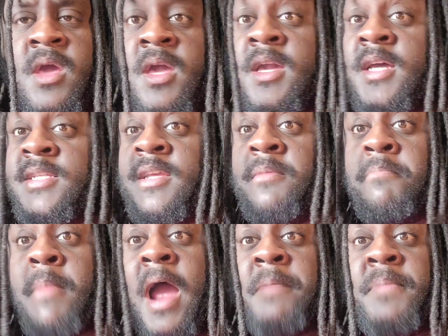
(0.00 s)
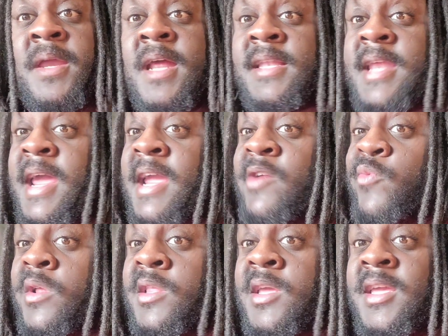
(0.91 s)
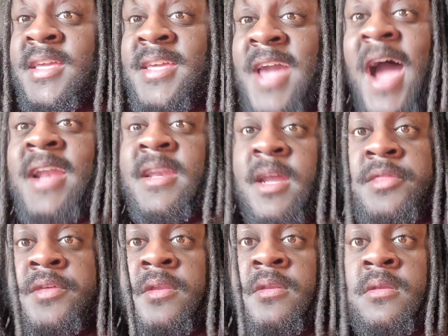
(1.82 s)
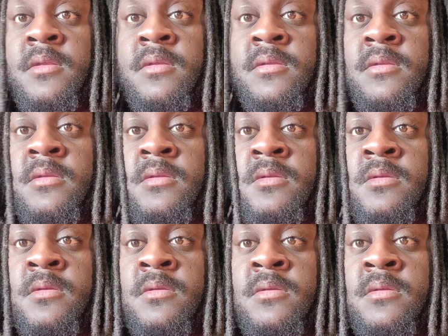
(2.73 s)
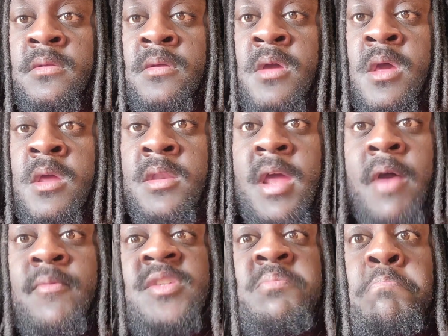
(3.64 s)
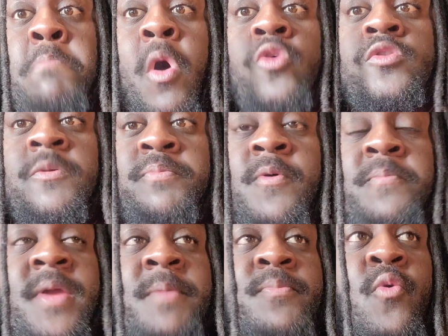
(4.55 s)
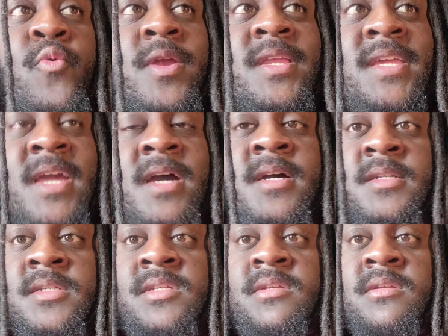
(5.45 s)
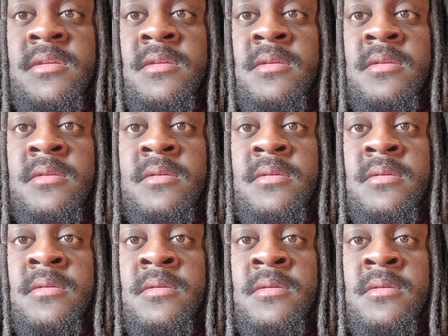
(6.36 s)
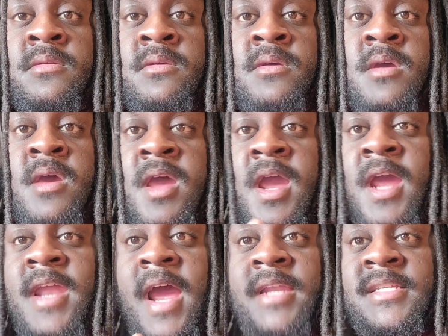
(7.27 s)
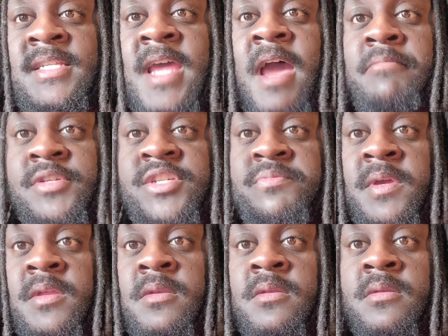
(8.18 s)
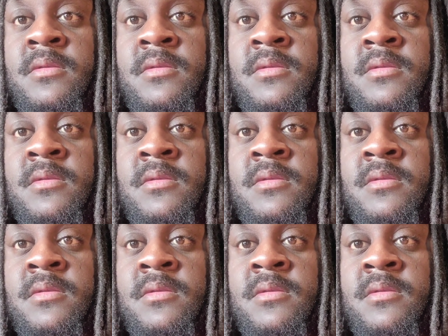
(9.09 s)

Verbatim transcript: Because it might be that they ain't really got nothing. There was multiple people with guns in that establishment.